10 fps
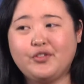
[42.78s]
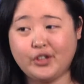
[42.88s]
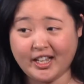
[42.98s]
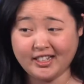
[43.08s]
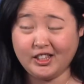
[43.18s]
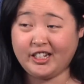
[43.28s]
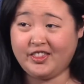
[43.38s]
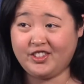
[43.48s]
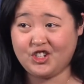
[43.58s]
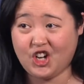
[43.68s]
you kind of look at
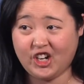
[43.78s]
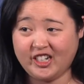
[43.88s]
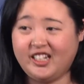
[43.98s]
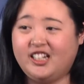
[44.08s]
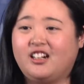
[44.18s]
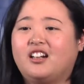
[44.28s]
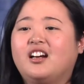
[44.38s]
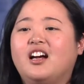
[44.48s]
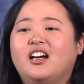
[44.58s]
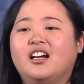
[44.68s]
the chart here,
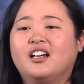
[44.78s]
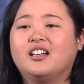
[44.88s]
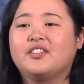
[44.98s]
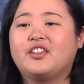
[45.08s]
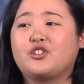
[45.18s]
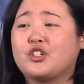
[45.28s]
uh, yes. uh, there's a